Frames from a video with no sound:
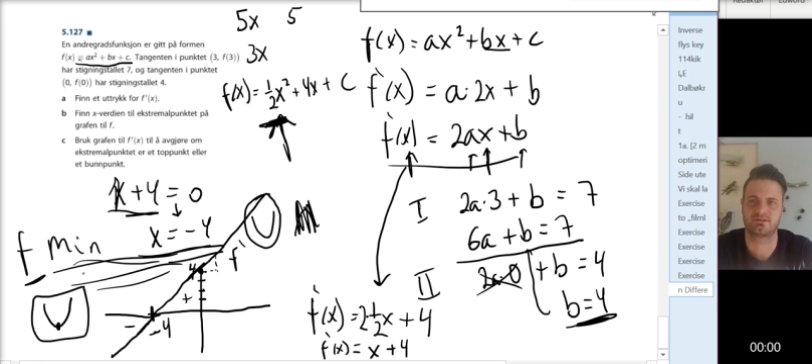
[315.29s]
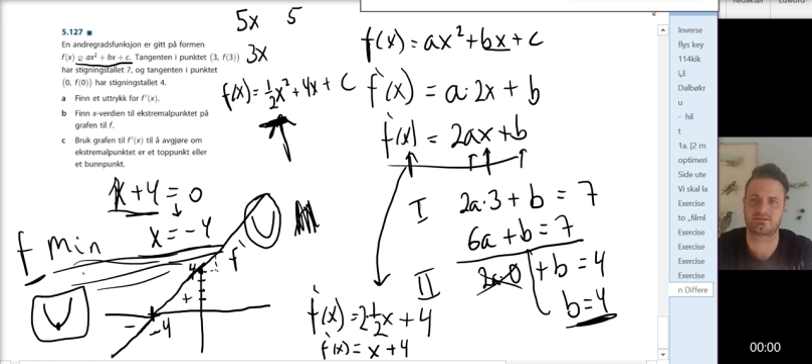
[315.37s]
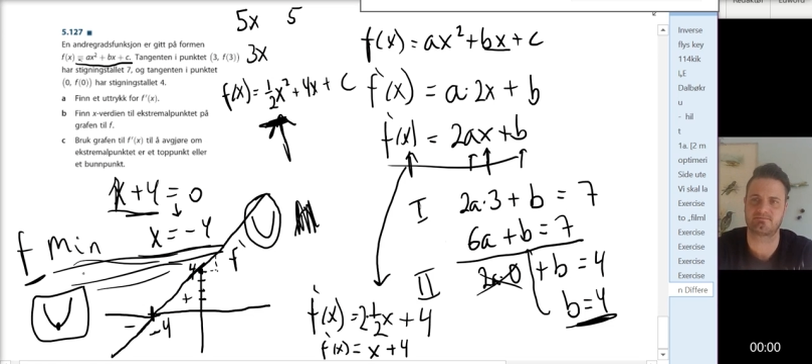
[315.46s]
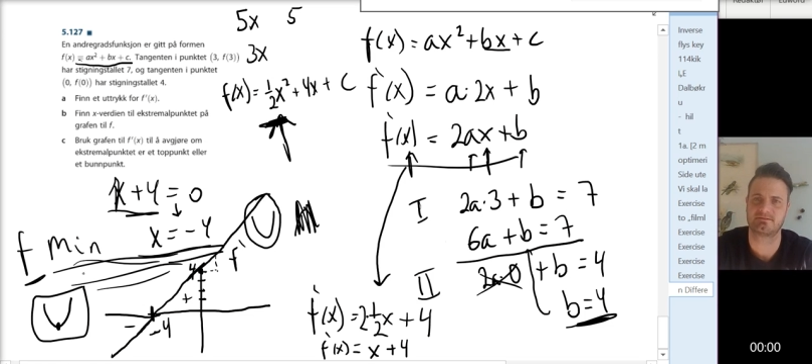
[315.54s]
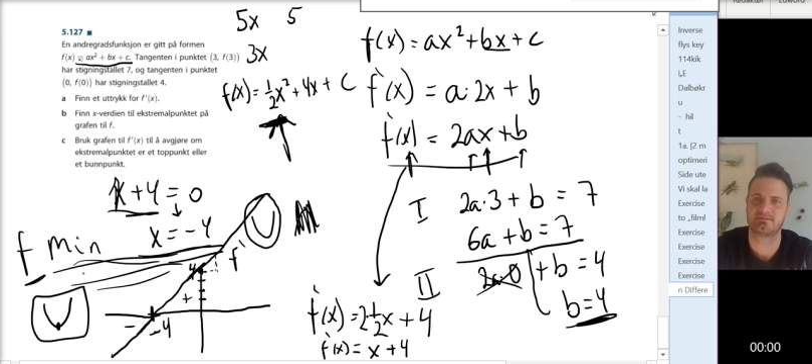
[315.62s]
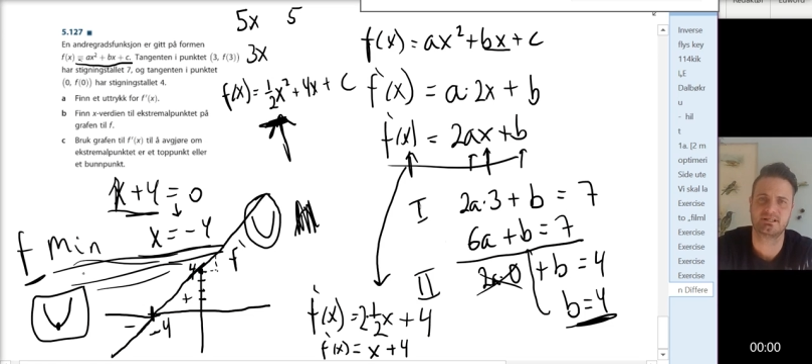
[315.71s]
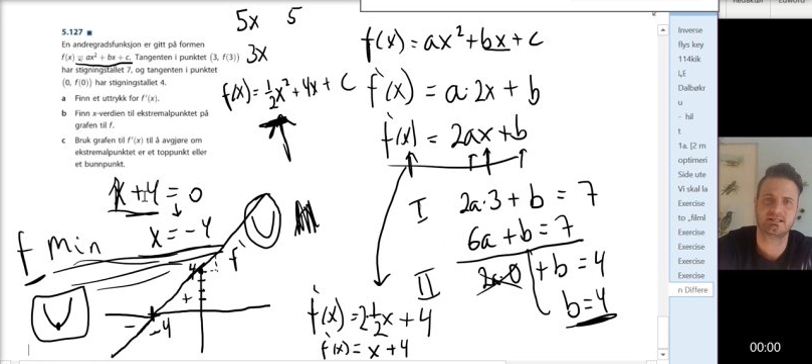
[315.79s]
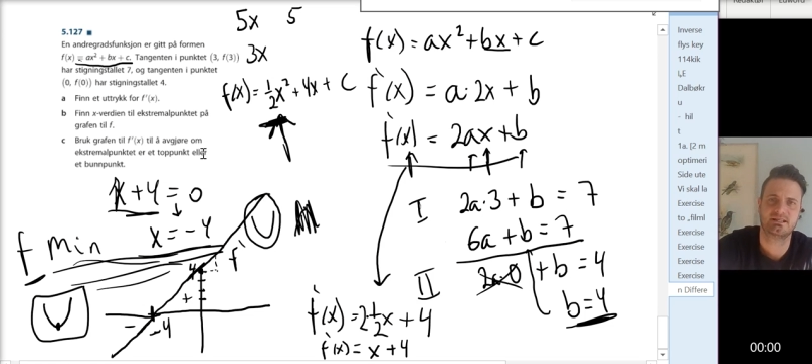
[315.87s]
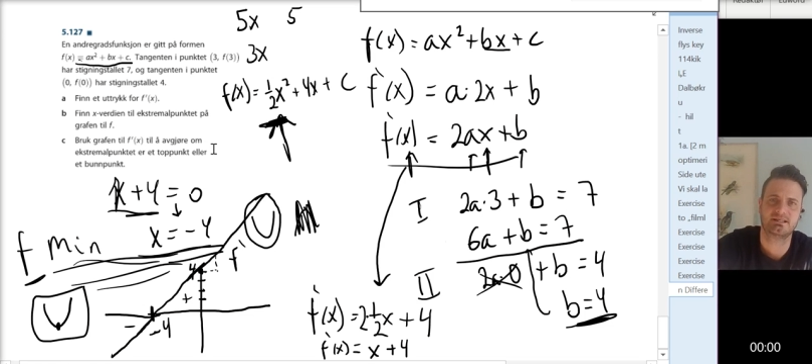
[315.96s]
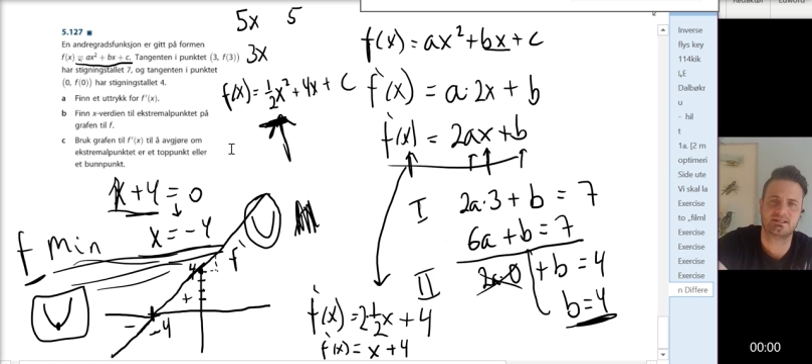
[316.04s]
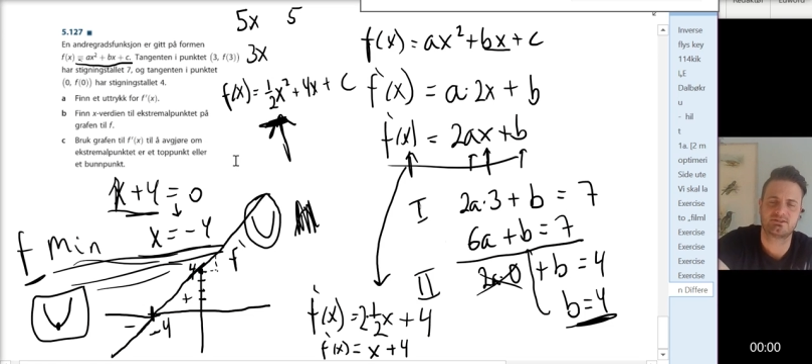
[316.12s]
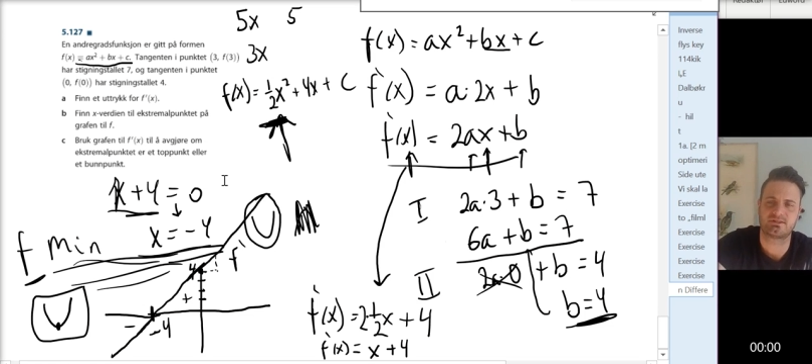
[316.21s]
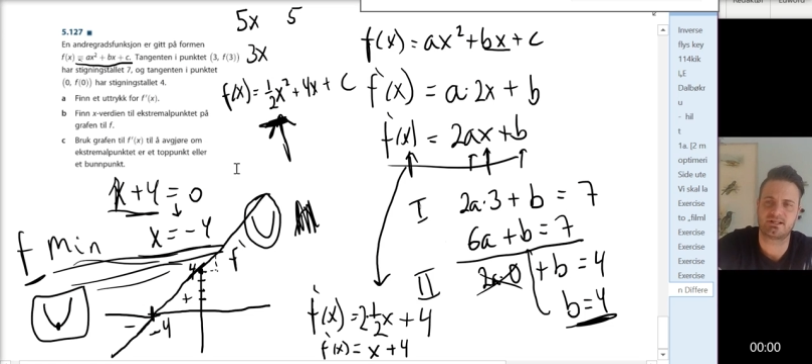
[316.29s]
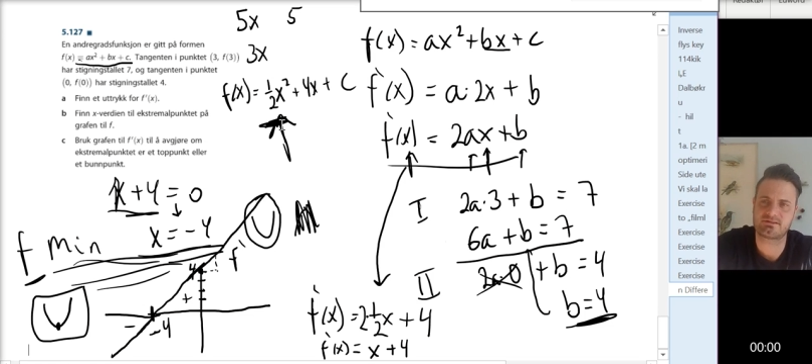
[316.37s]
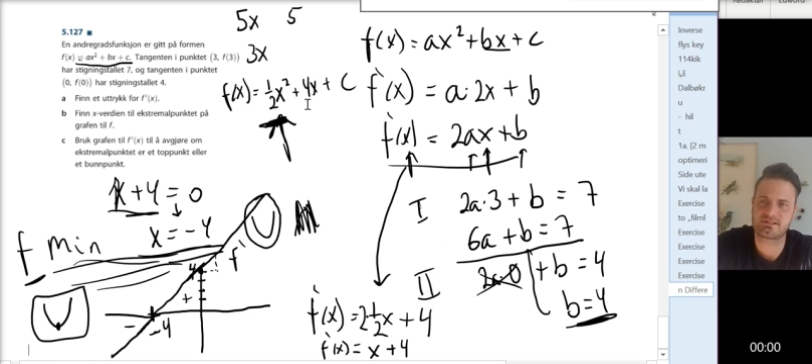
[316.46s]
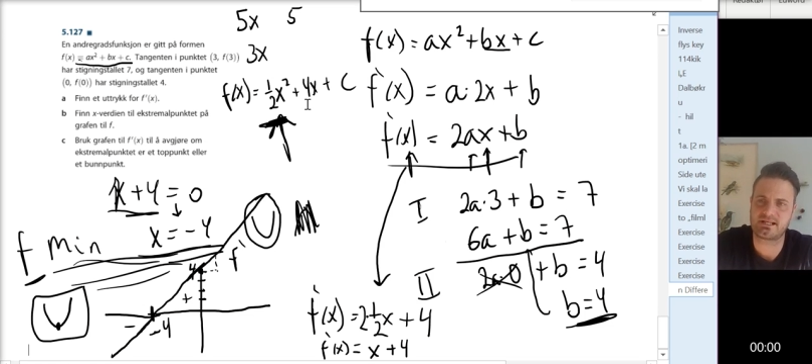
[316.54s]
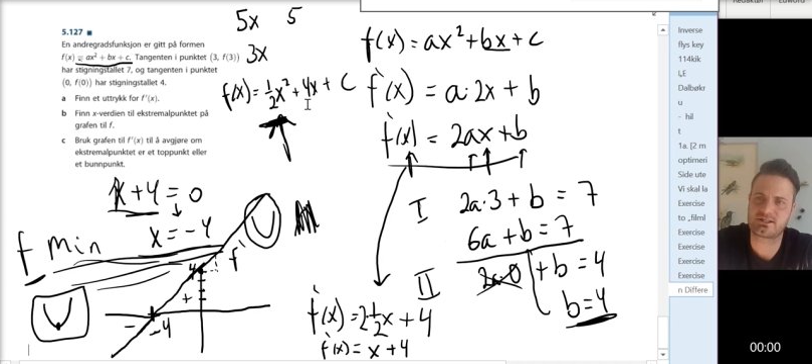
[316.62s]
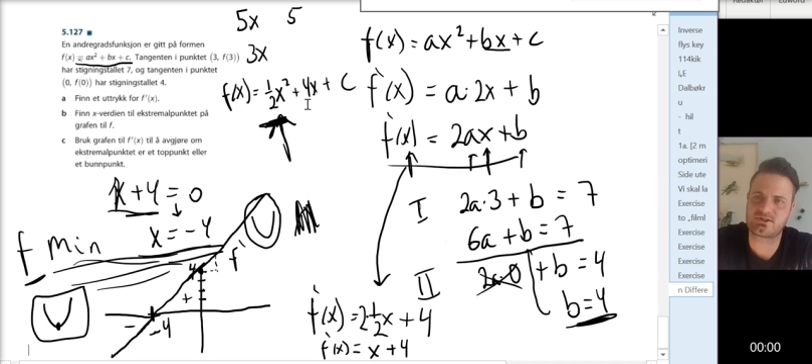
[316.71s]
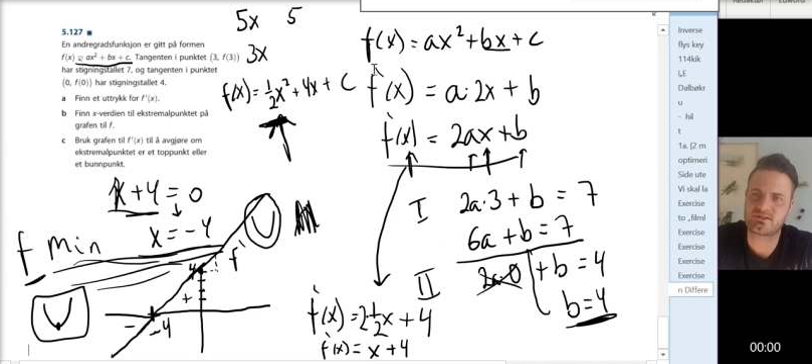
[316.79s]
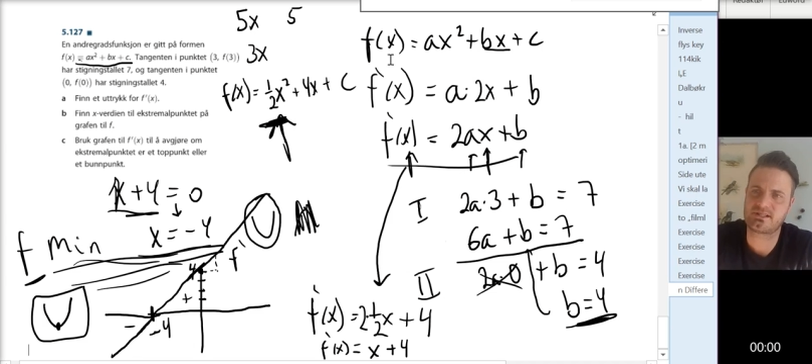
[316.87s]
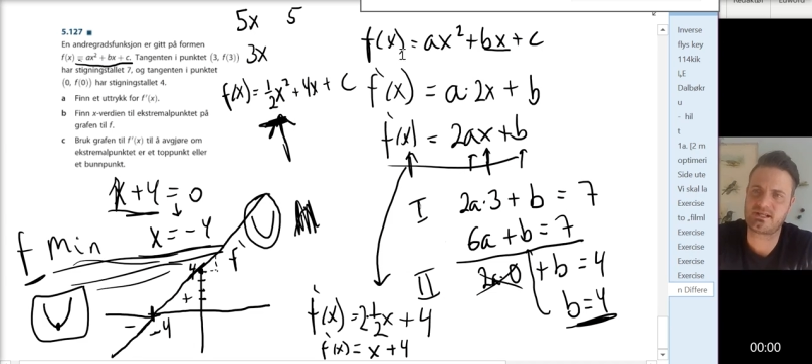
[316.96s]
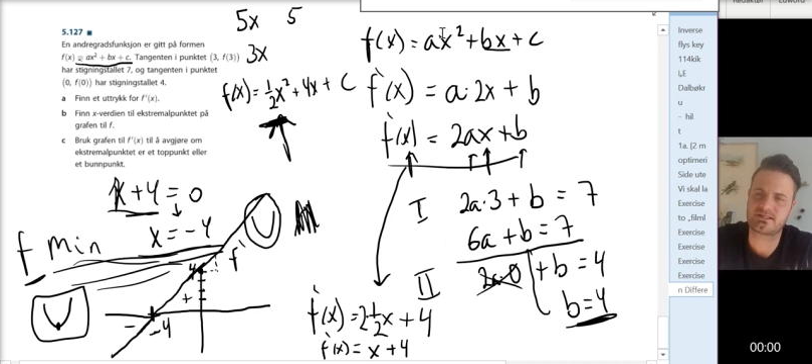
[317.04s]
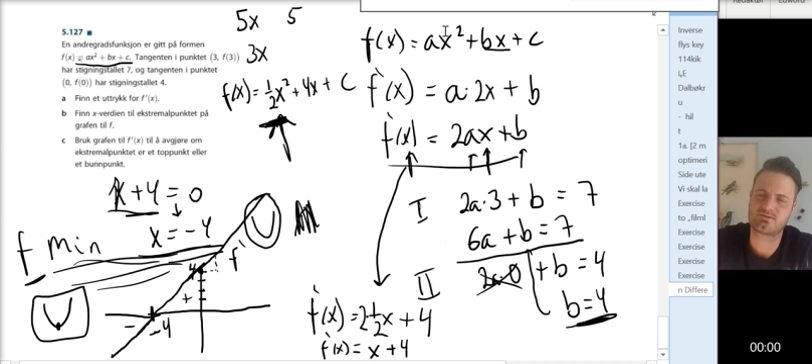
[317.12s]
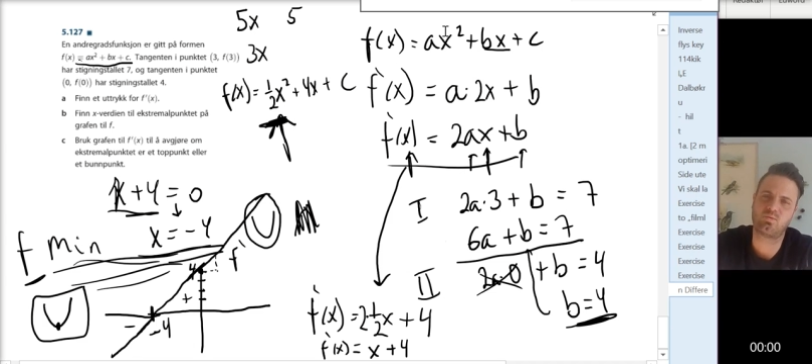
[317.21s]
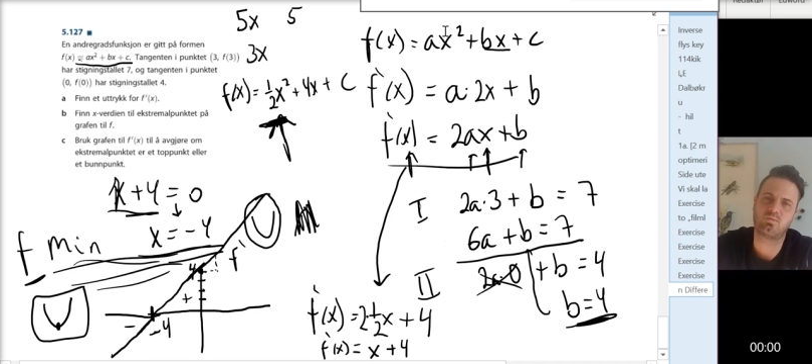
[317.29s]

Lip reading: So that was exercise